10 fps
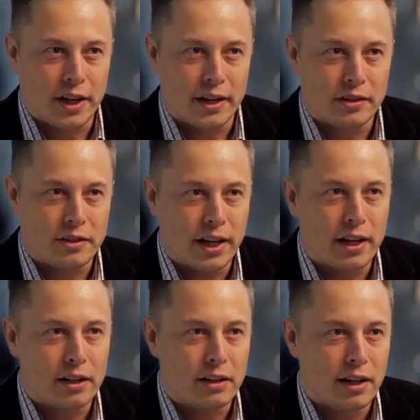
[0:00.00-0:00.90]
science and that
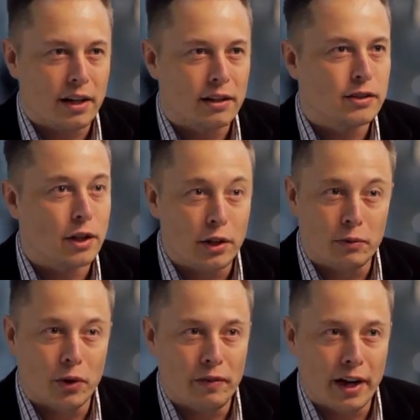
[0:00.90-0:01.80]
kind of thing, and to learn
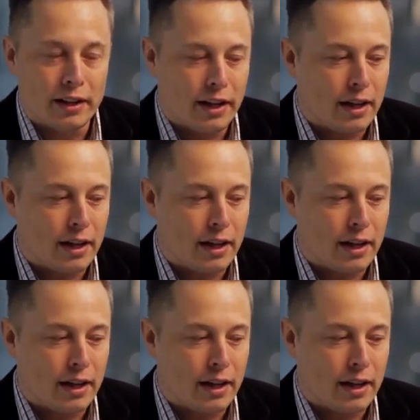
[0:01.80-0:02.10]
more about